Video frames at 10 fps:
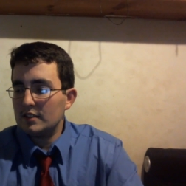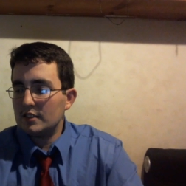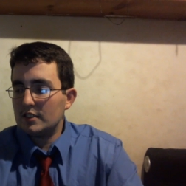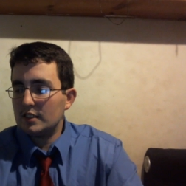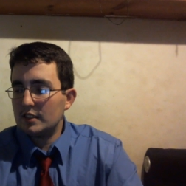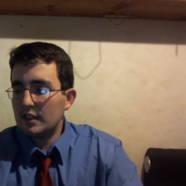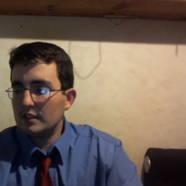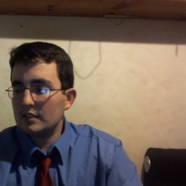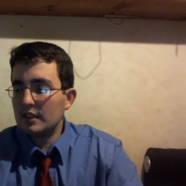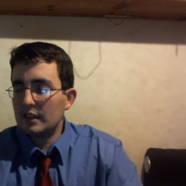she
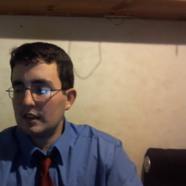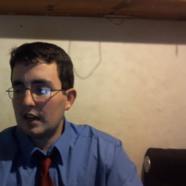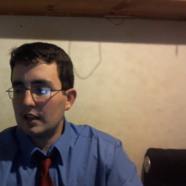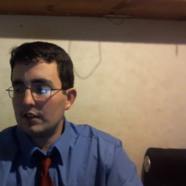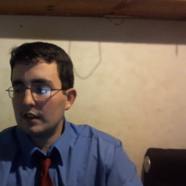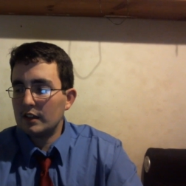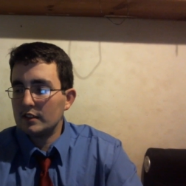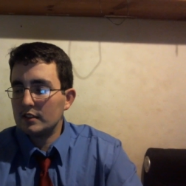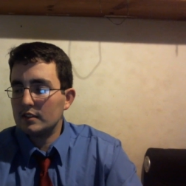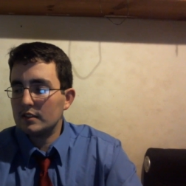does a lot of
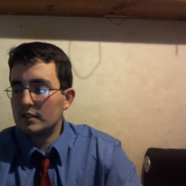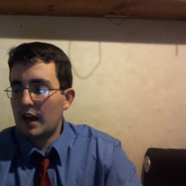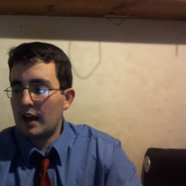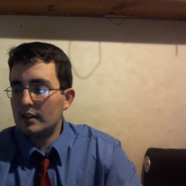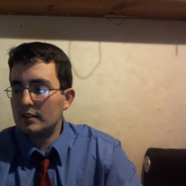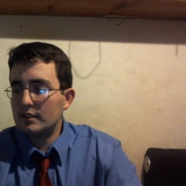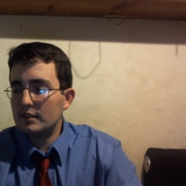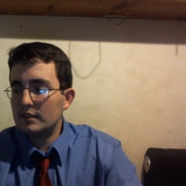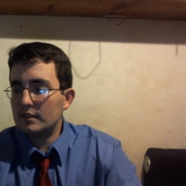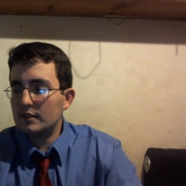things that,
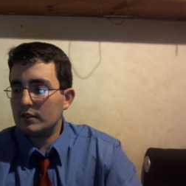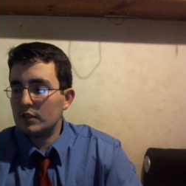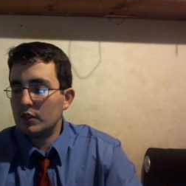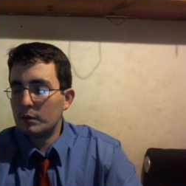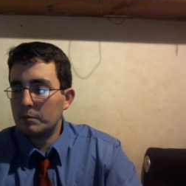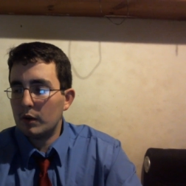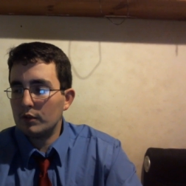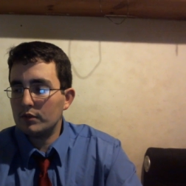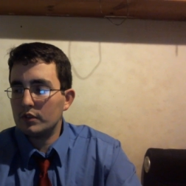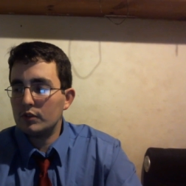you know, we
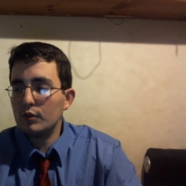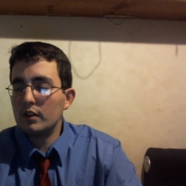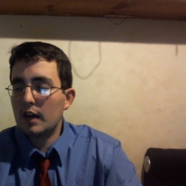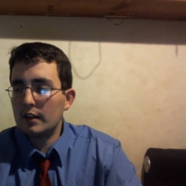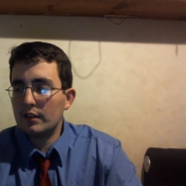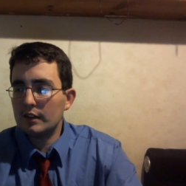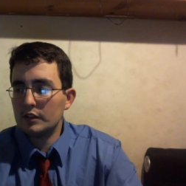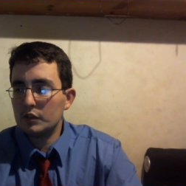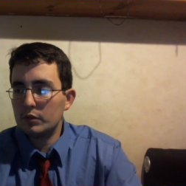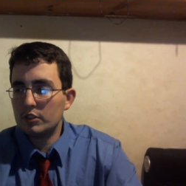both do a lot of things
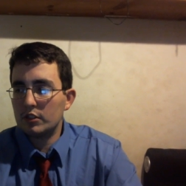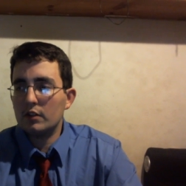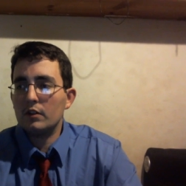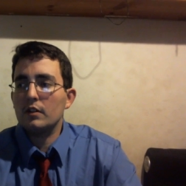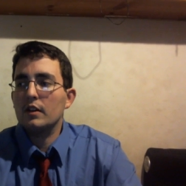to each other